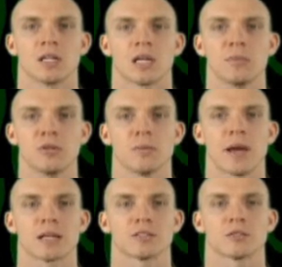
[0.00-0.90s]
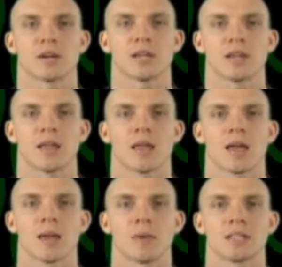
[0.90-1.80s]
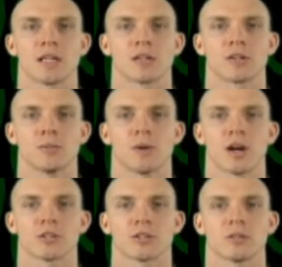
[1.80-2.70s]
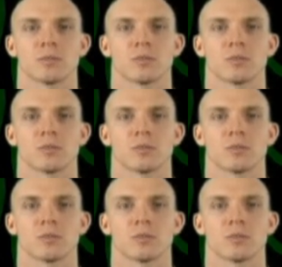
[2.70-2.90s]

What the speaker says: Keep your back straight and maintain a good posture.